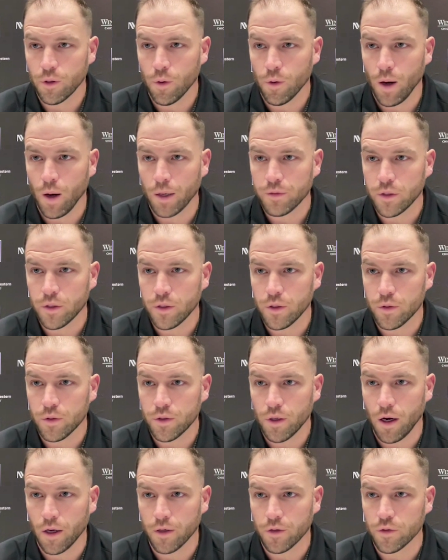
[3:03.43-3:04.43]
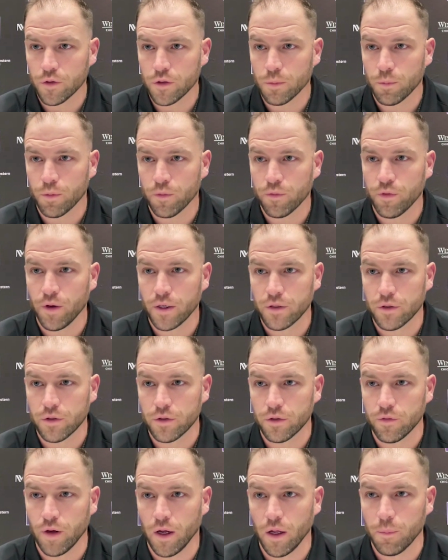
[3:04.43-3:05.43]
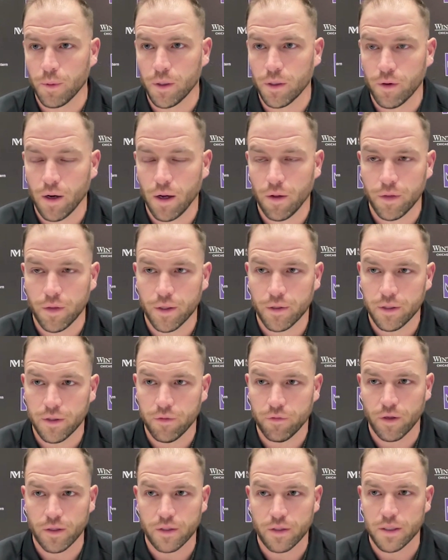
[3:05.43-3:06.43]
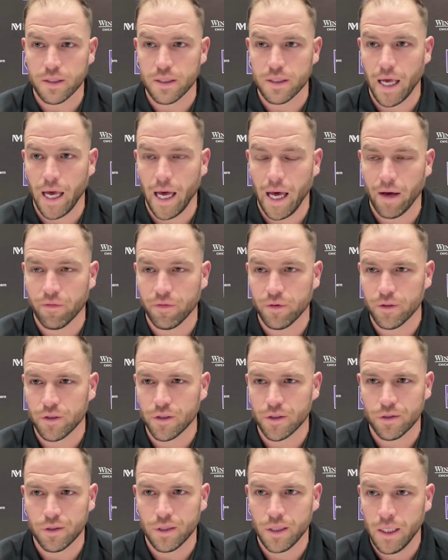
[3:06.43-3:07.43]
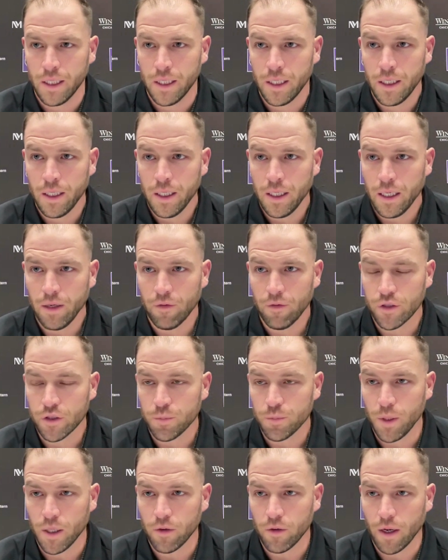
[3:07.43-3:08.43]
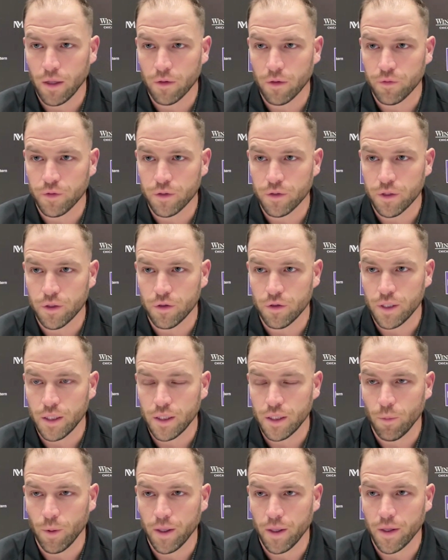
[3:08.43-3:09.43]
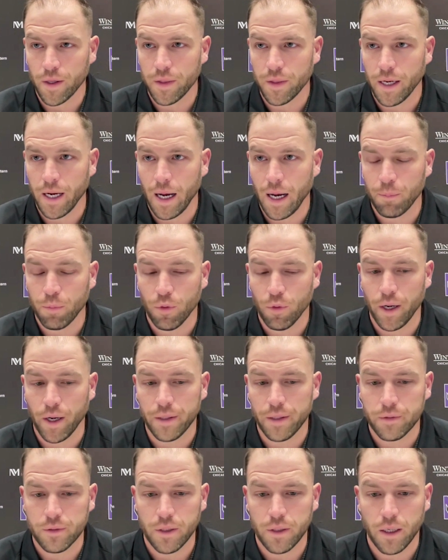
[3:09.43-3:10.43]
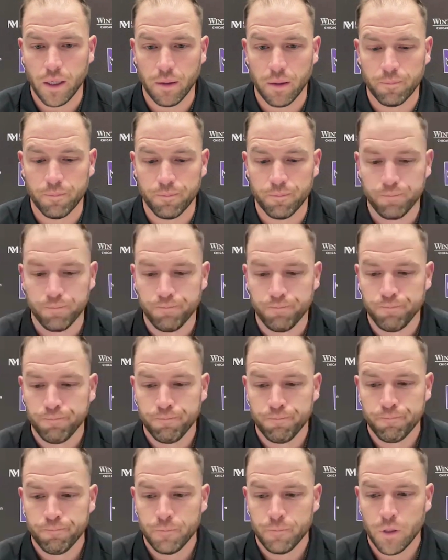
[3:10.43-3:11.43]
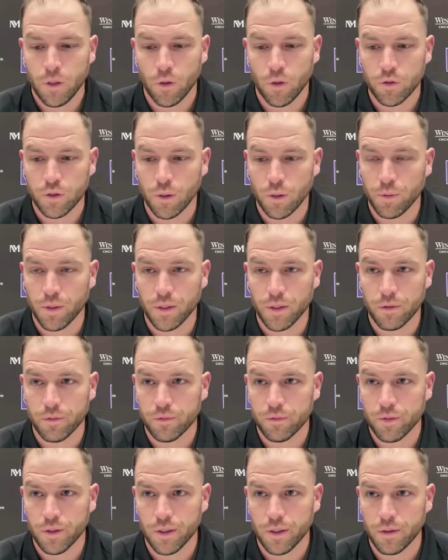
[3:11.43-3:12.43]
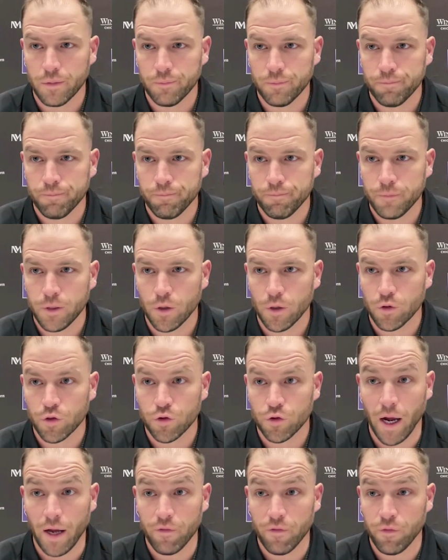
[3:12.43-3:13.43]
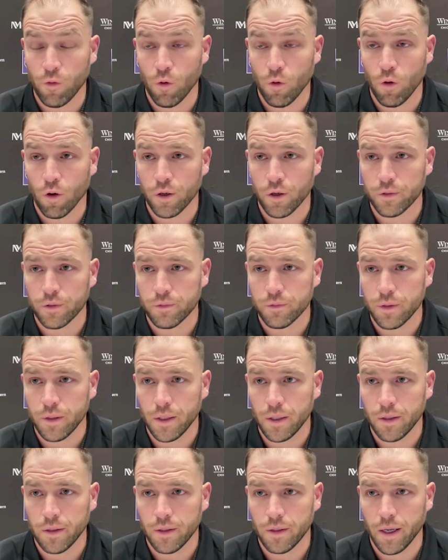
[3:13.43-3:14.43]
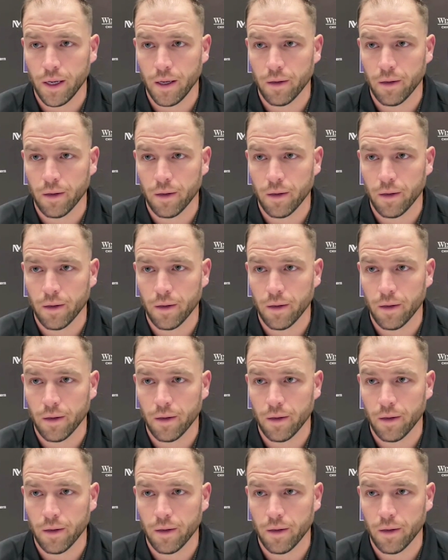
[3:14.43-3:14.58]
go out to Utah and do some professional development around their defensive staff and just even just being around the facility and the way that they operate, something to strive for and